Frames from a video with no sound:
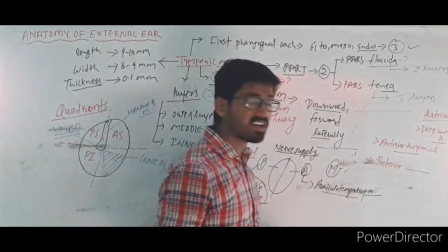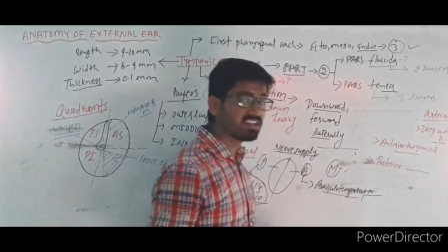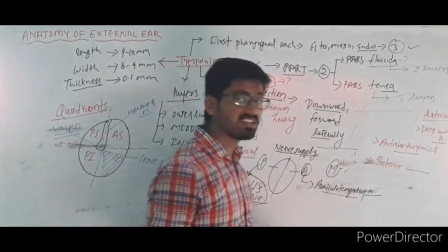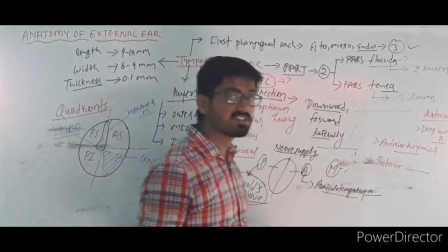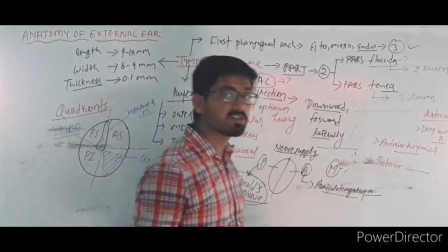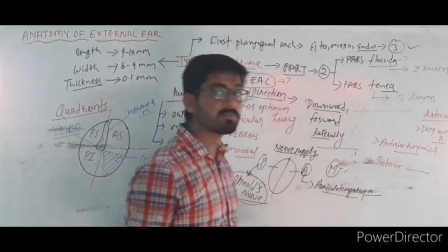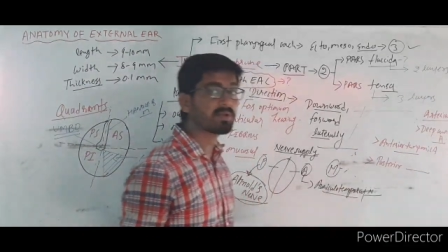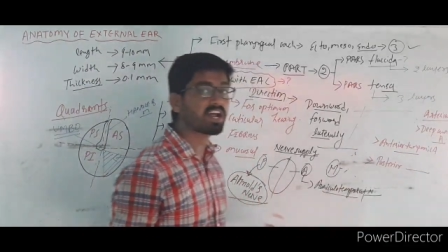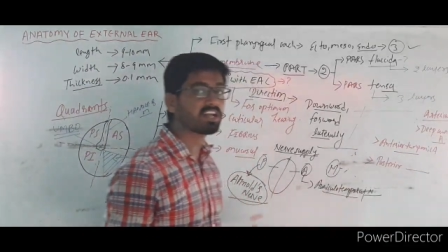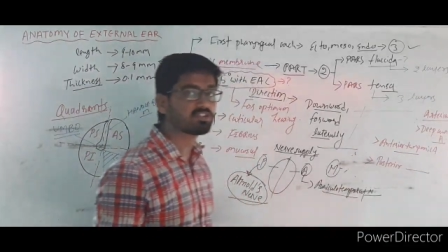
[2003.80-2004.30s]
is a
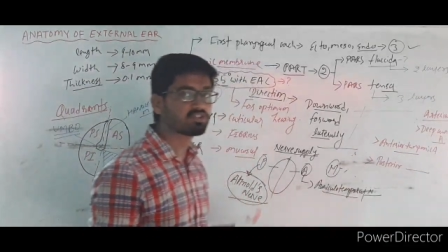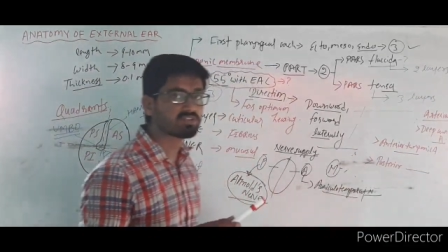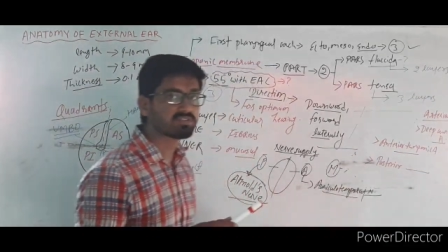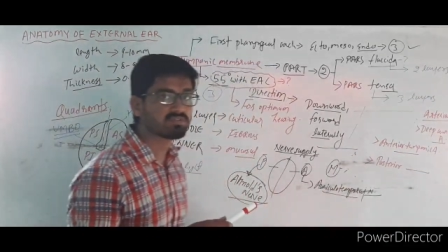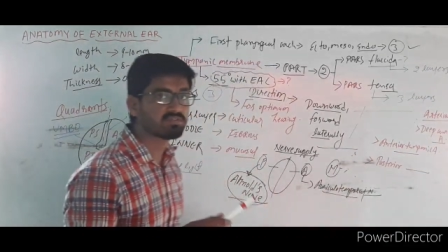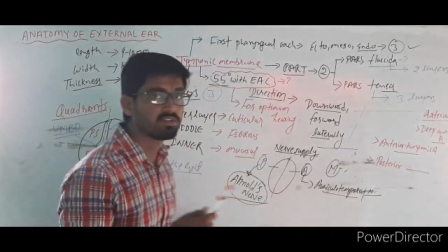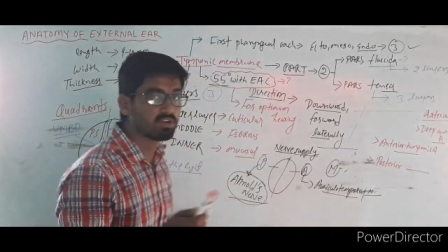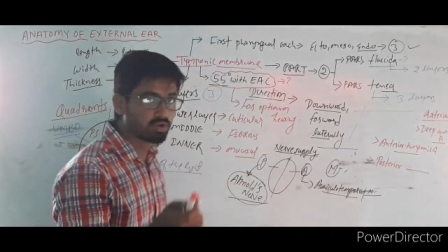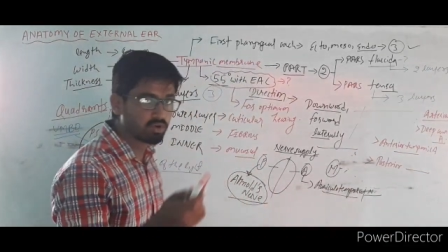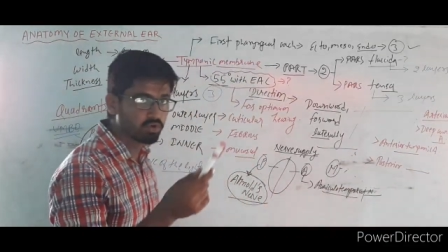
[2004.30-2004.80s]
branch of.
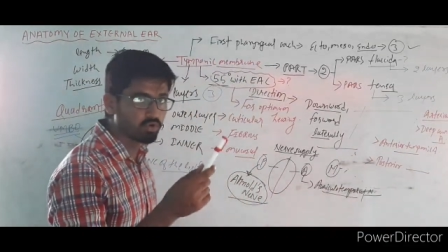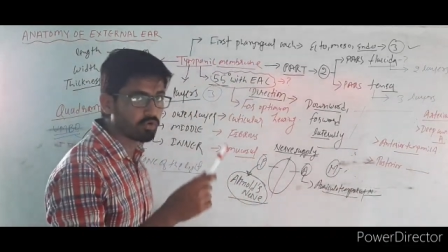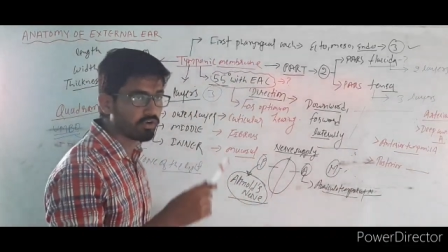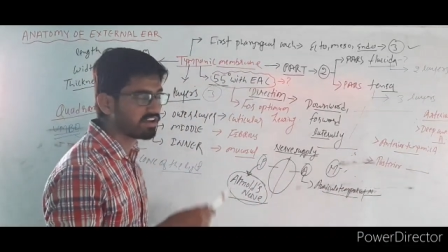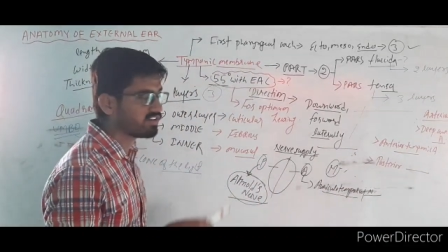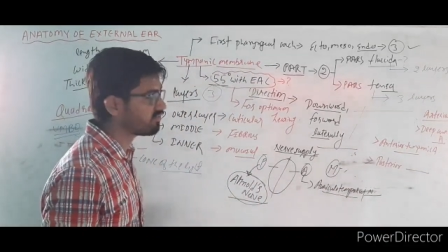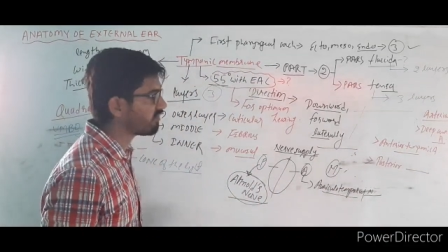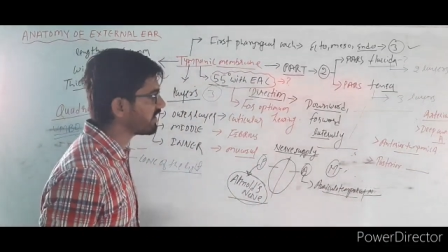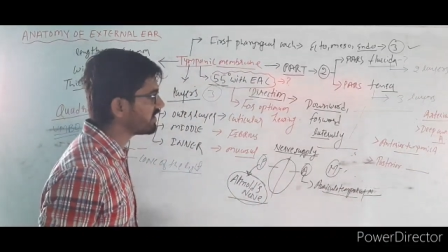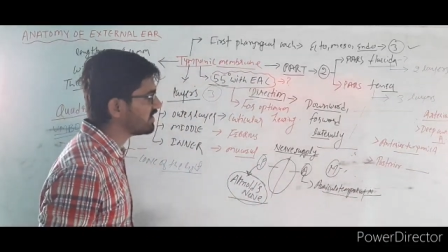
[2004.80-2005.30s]
Go and
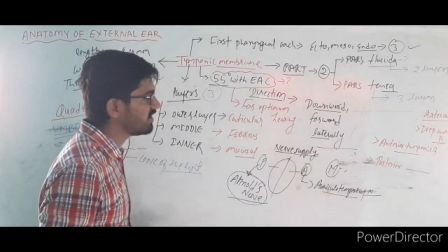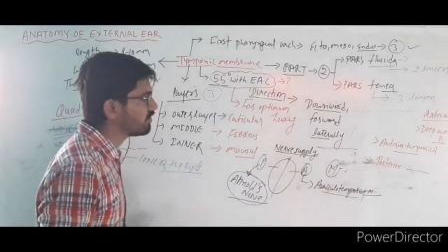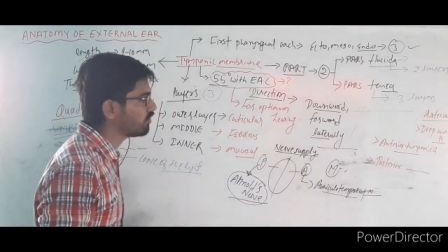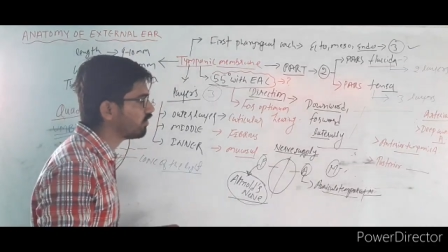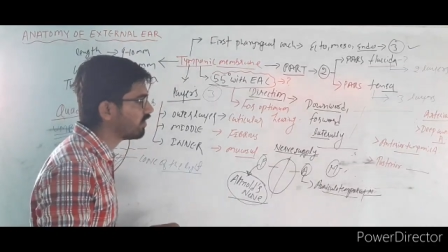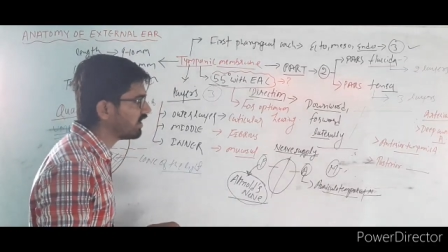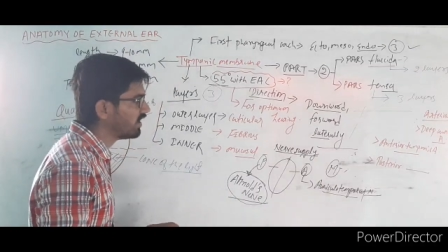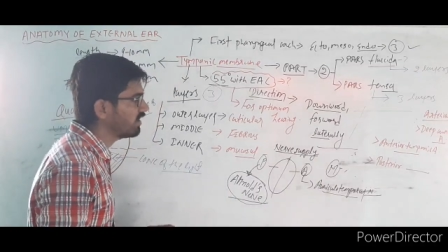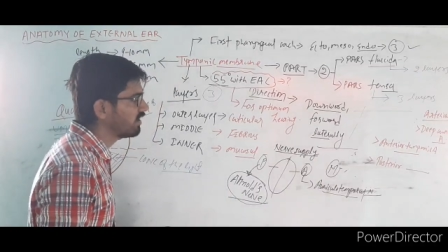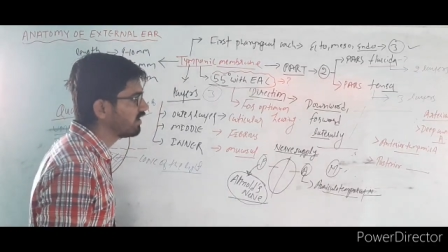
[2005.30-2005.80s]
find it.
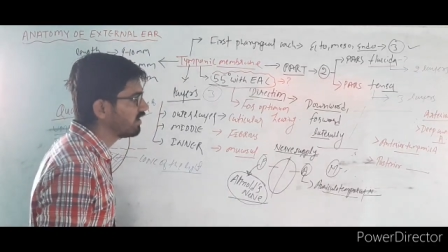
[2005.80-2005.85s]
Okay,